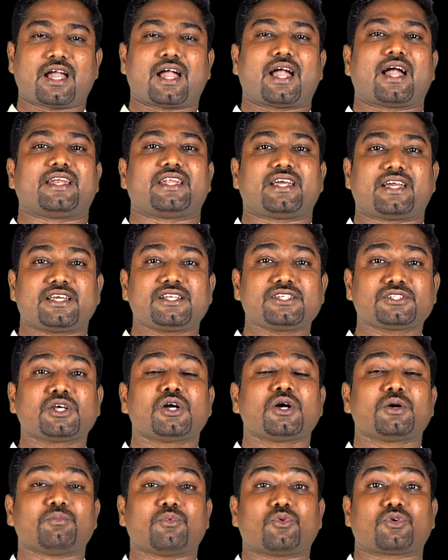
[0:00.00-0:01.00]
and hence
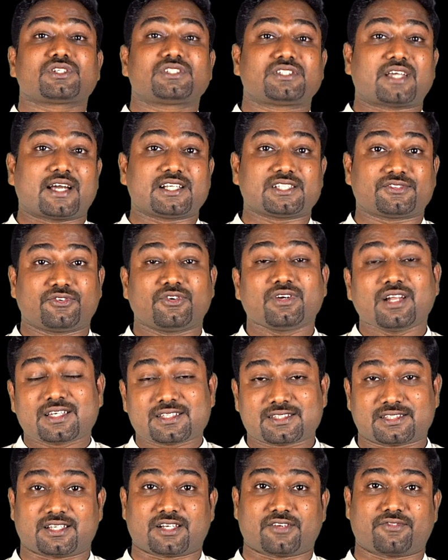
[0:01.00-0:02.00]
more chance for
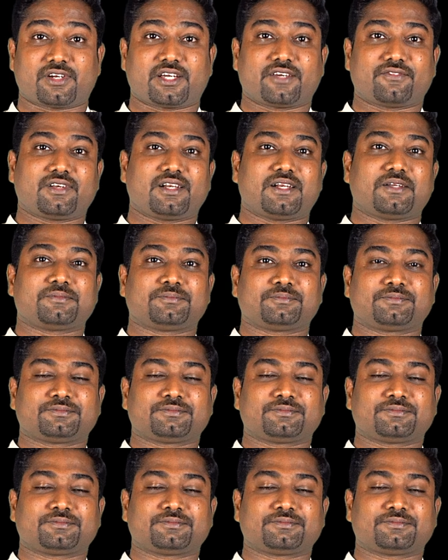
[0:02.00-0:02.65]
survival.